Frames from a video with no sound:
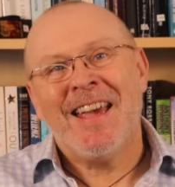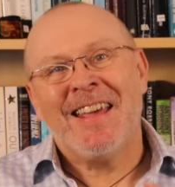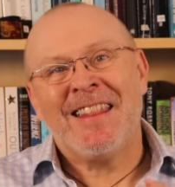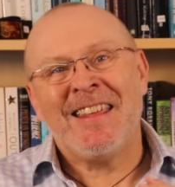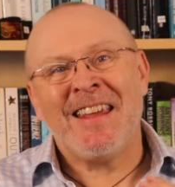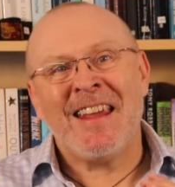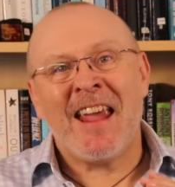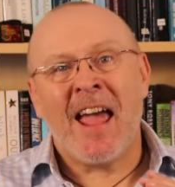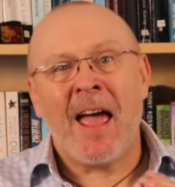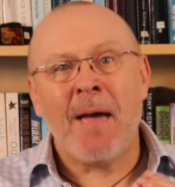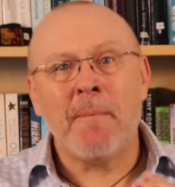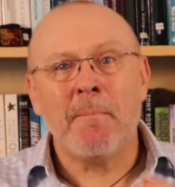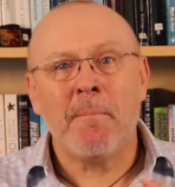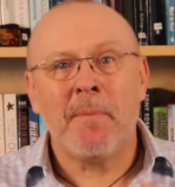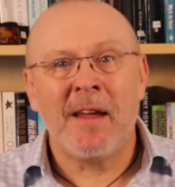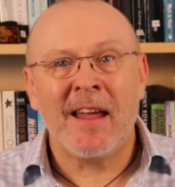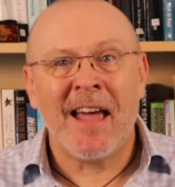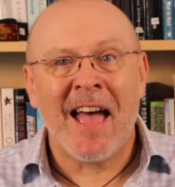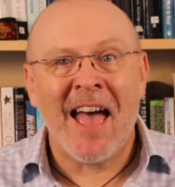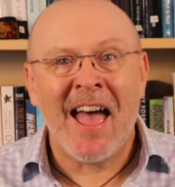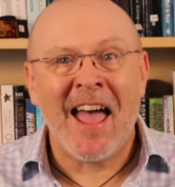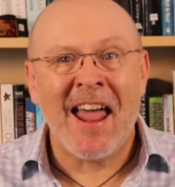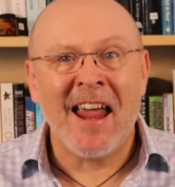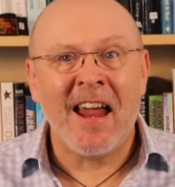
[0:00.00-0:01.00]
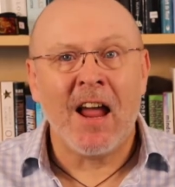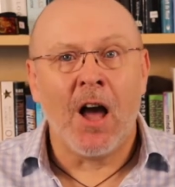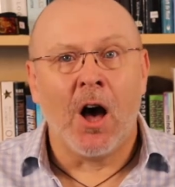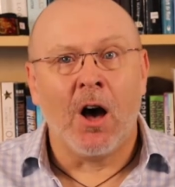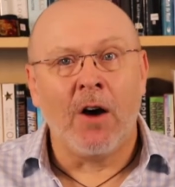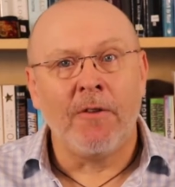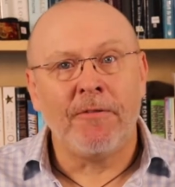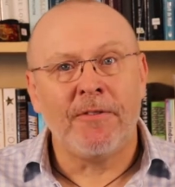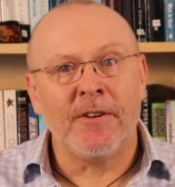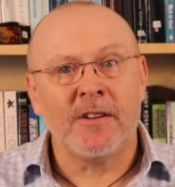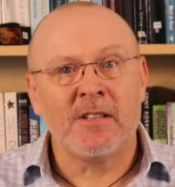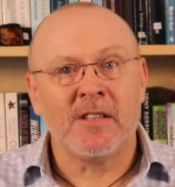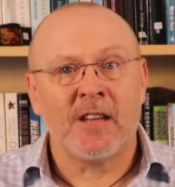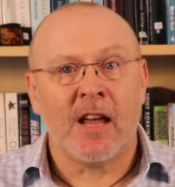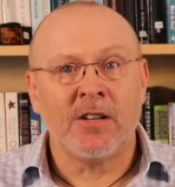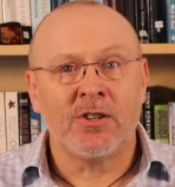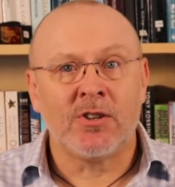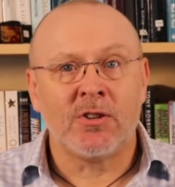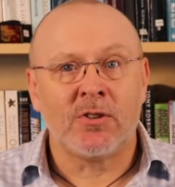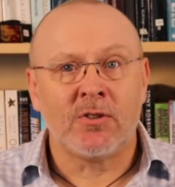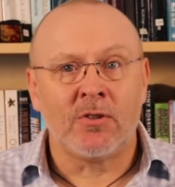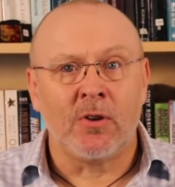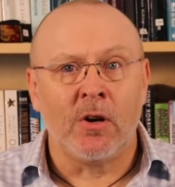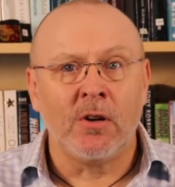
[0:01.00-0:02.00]
The MBA offers a
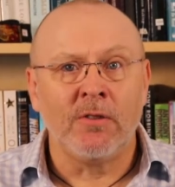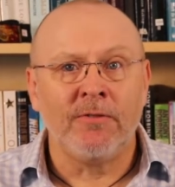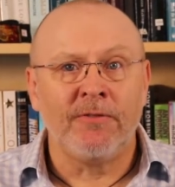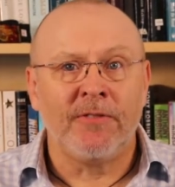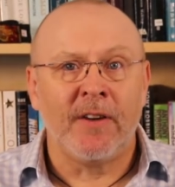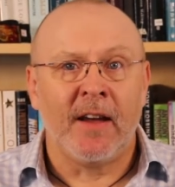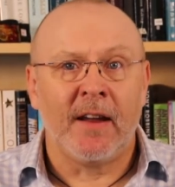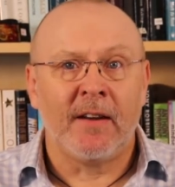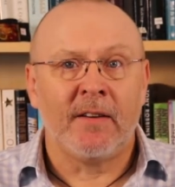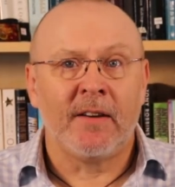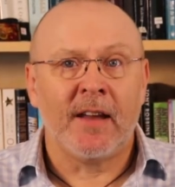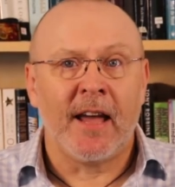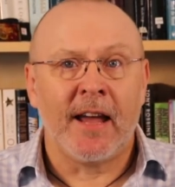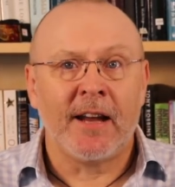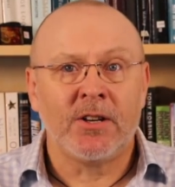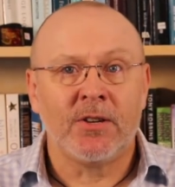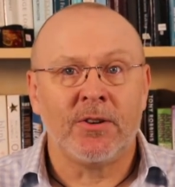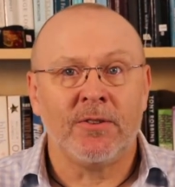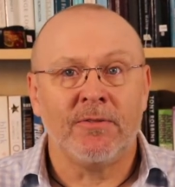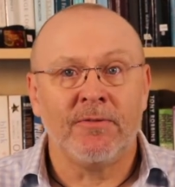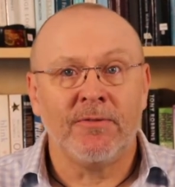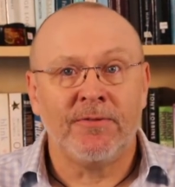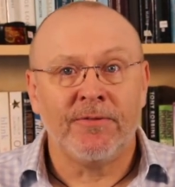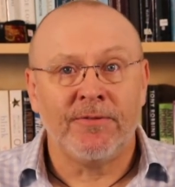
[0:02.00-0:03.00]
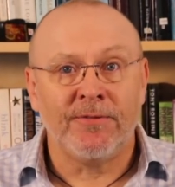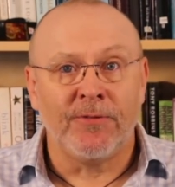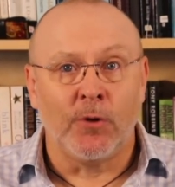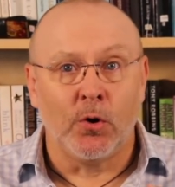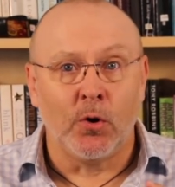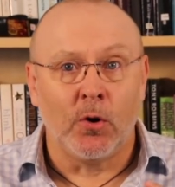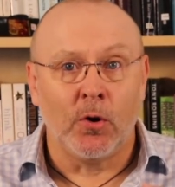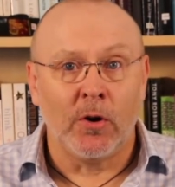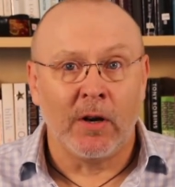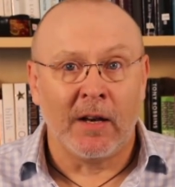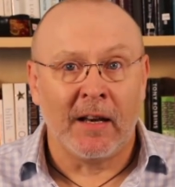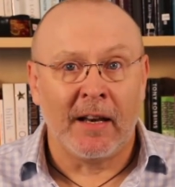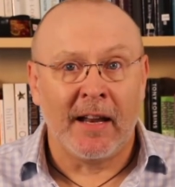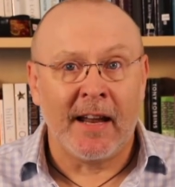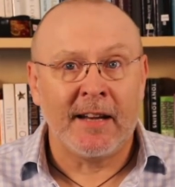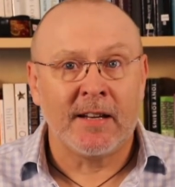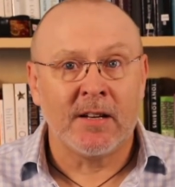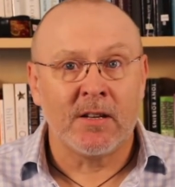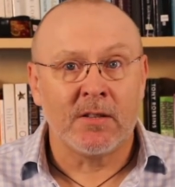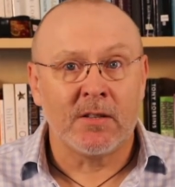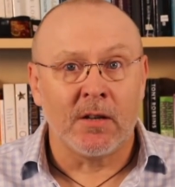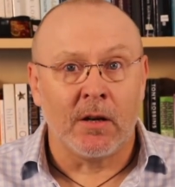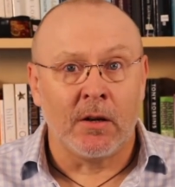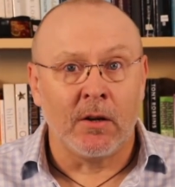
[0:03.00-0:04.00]
strong foundation for
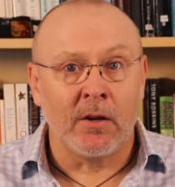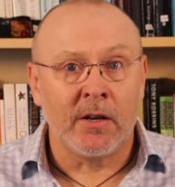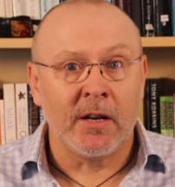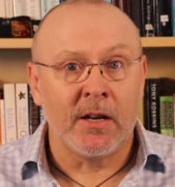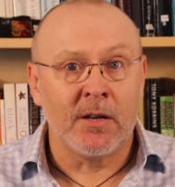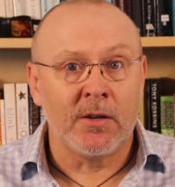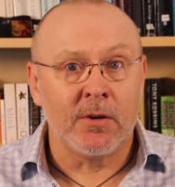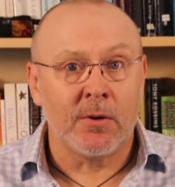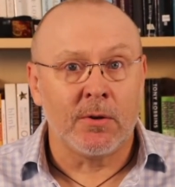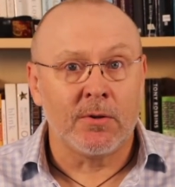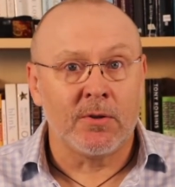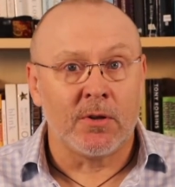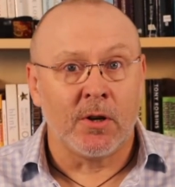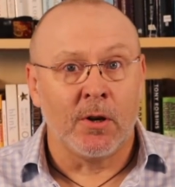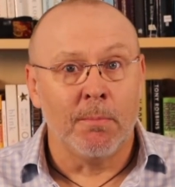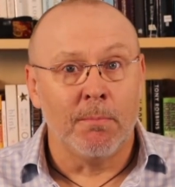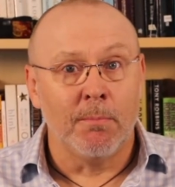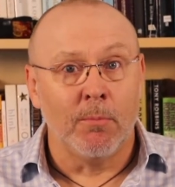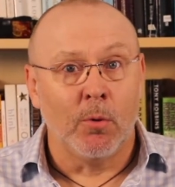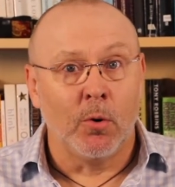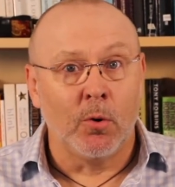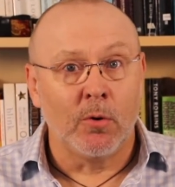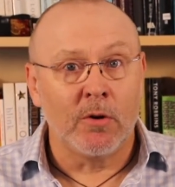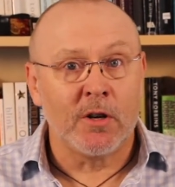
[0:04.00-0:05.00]
leaders looking to assume more